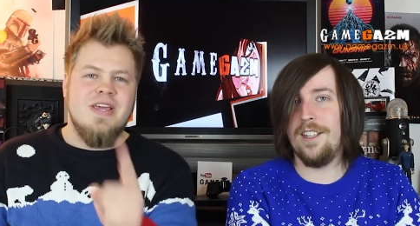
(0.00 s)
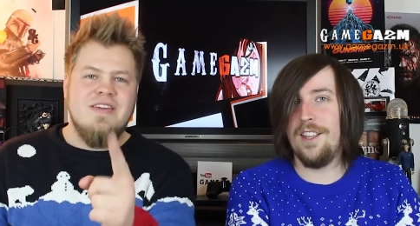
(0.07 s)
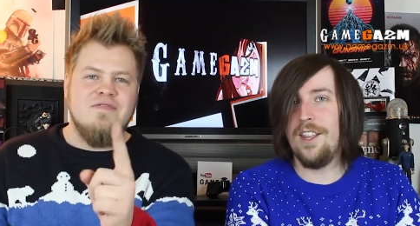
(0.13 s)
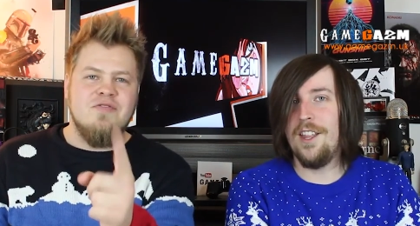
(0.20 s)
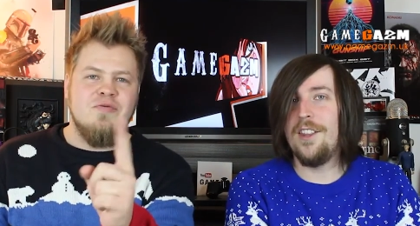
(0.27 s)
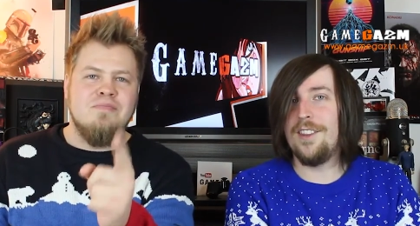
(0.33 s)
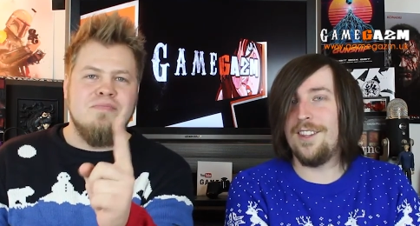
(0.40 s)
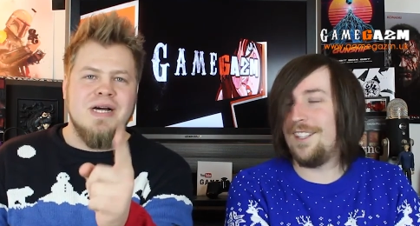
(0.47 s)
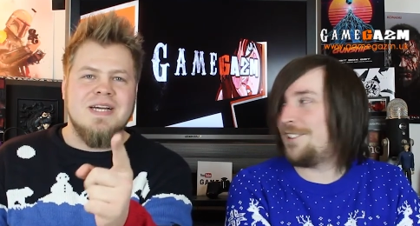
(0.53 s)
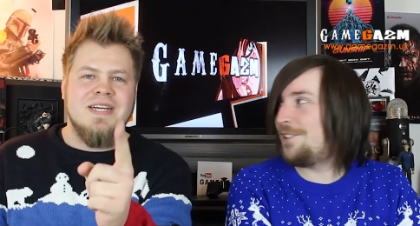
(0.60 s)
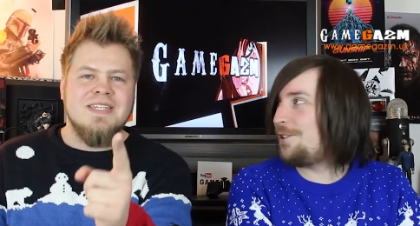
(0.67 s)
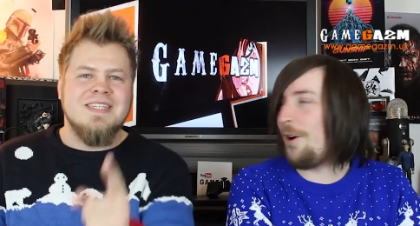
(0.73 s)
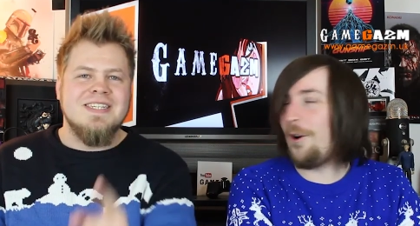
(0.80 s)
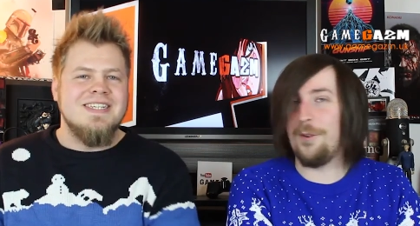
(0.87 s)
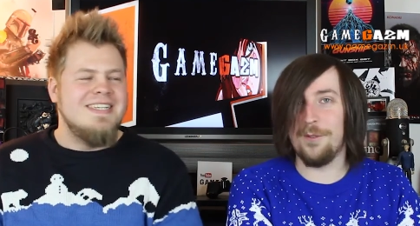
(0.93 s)
Speaker 1: evil the
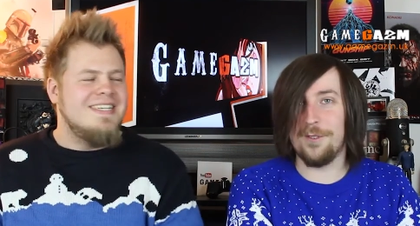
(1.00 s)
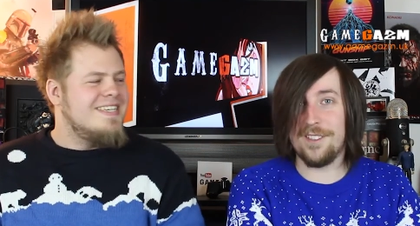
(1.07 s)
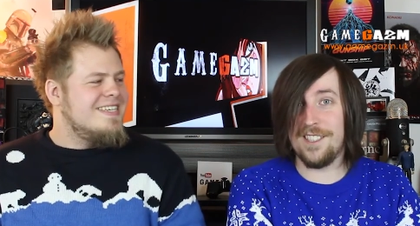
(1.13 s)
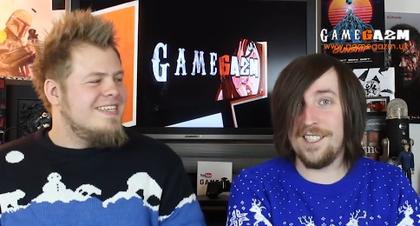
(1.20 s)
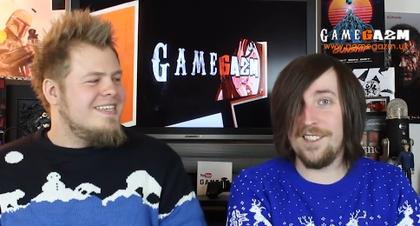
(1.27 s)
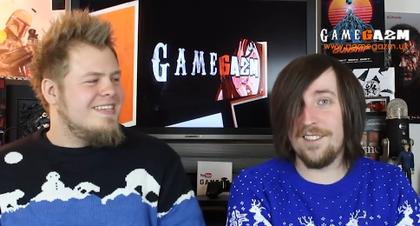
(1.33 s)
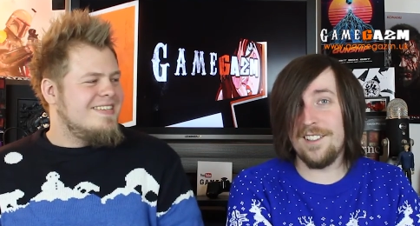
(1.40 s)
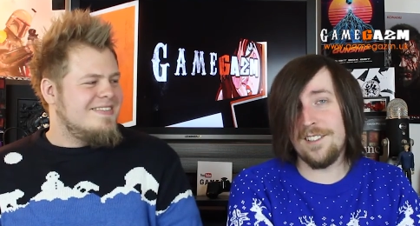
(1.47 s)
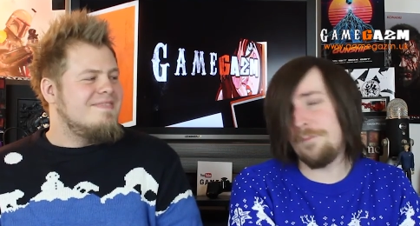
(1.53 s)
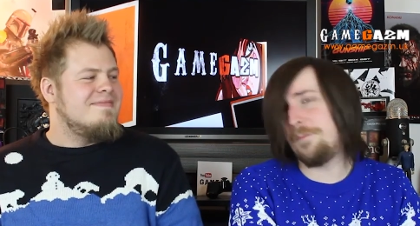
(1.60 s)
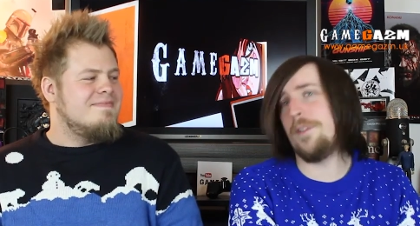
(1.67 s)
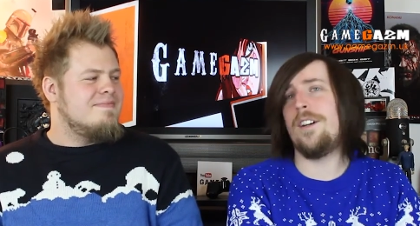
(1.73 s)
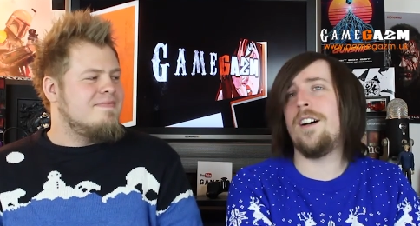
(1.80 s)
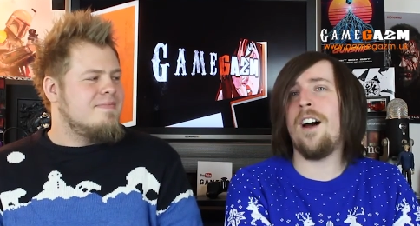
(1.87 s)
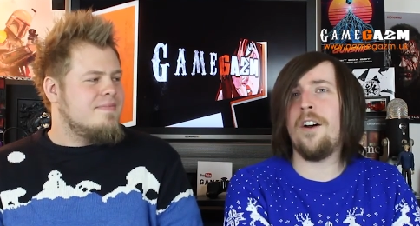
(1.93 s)
Soul series. Mm.
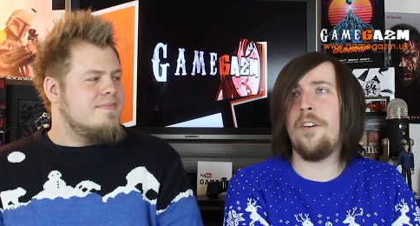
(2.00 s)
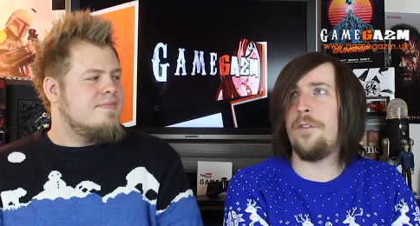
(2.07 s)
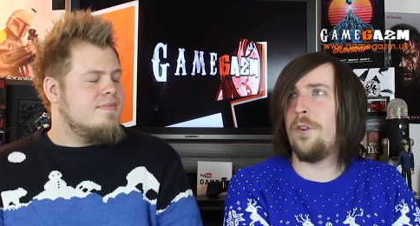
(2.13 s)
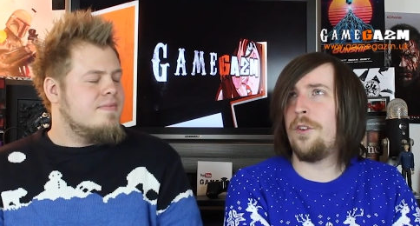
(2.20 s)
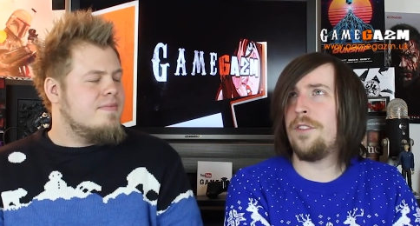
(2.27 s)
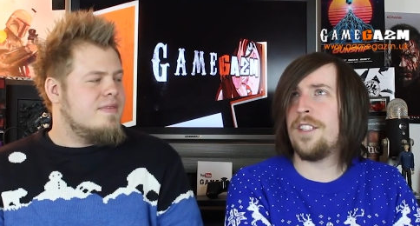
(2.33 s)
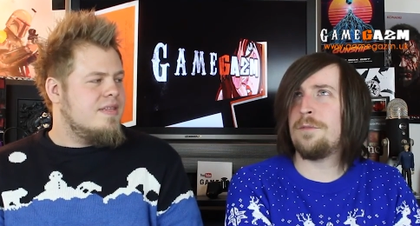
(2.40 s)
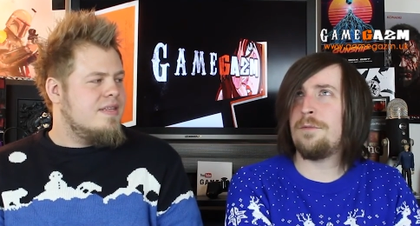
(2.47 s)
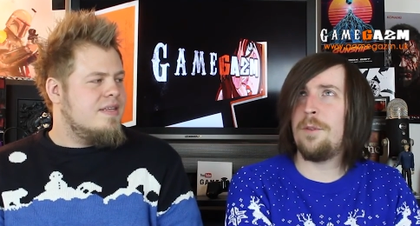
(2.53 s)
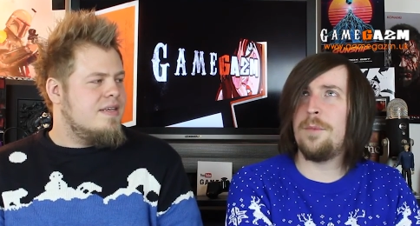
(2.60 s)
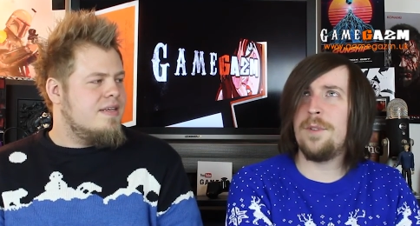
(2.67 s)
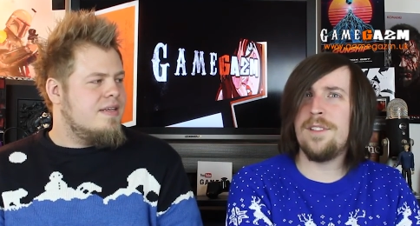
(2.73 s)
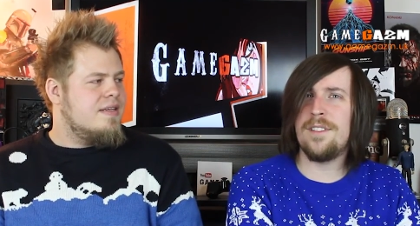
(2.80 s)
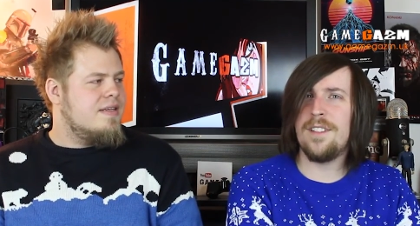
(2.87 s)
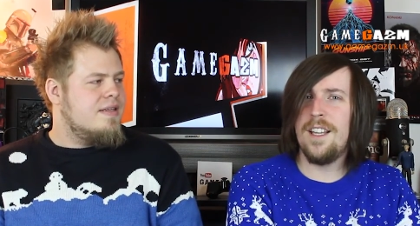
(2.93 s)
But I thought this one
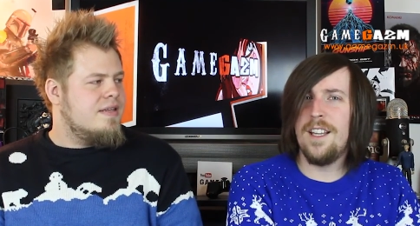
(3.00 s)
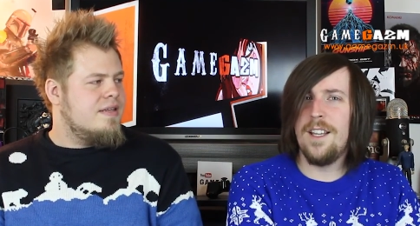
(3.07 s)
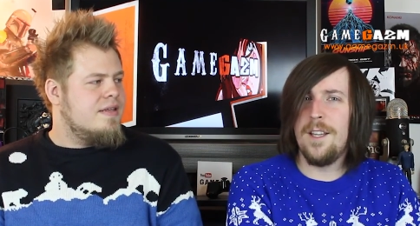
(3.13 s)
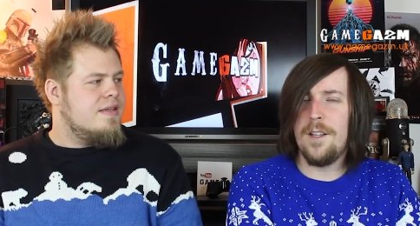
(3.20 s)
was